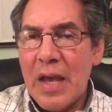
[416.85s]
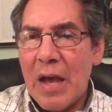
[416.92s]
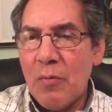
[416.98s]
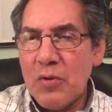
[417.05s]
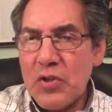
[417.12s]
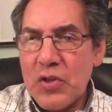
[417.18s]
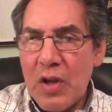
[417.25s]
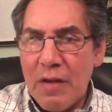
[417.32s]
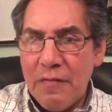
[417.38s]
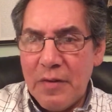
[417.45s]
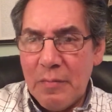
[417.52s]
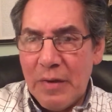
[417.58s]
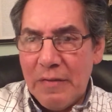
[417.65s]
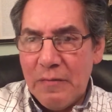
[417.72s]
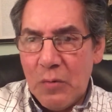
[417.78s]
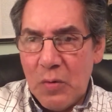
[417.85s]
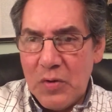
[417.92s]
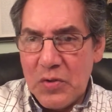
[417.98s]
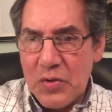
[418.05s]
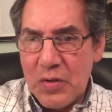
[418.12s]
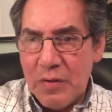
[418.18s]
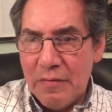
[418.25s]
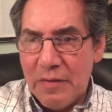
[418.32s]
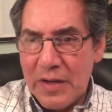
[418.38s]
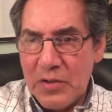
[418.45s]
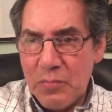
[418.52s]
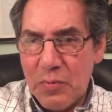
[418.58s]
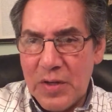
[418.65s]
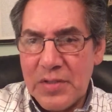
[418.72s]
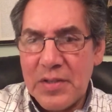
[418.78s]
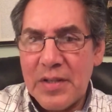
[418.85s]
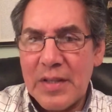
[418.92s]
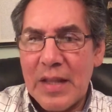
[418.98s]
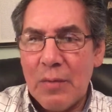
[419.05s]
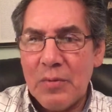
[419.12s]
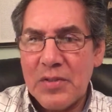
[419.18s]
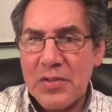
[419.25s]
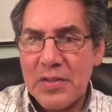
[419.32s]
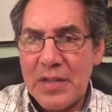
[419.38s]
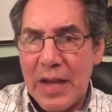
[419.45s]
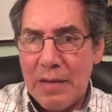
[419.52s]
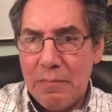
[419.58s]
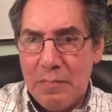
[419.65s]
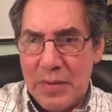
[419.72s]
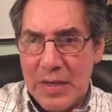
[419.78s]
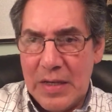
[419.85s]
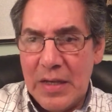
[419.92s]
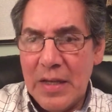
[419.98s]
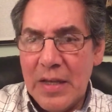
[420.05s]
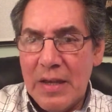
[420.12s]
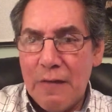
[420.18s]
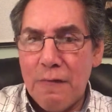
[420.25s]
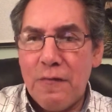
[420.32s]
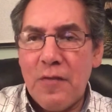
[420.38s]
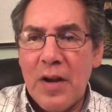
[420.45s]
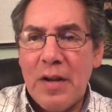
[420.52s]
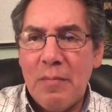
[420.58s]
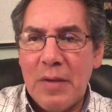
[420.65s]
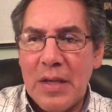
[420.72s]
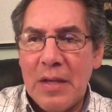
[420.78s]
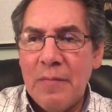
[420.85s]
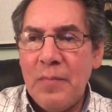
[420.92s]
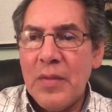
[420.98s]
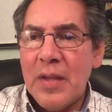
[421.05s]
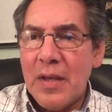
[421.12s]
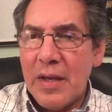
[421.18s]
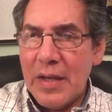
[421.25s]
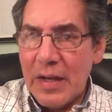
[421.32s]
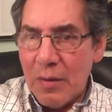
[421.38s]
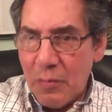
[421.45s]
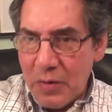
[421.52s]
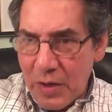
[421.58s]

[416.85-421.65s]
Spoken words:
I would soften my voice to the vice president that was type B in front of me. And